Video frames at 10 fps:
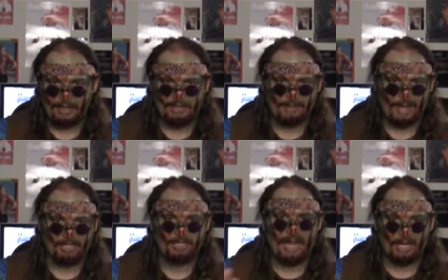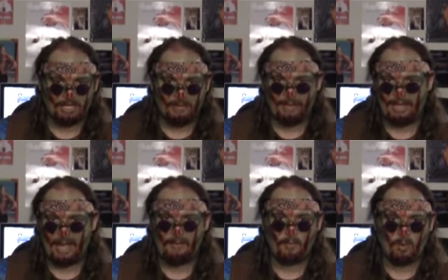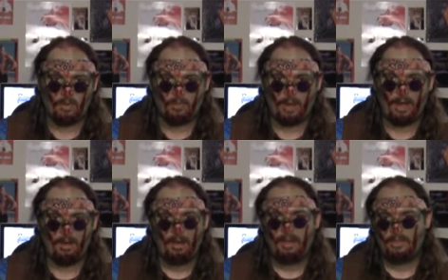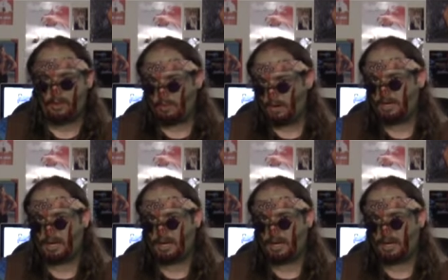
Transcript: his matches actually became worthwhile. There were